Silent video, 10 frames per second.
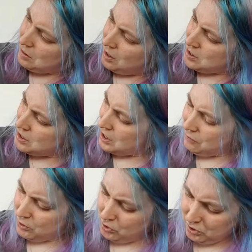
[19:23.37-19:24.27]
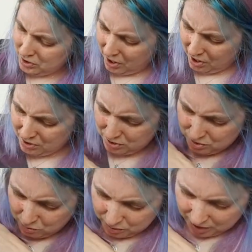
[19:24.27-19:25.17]
I didn't even look at that. I just
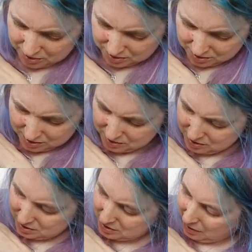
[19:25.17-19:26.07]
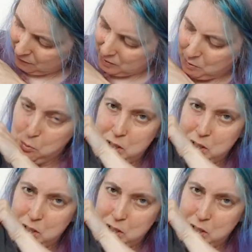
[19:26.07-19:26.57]
thought, yes, this is a definite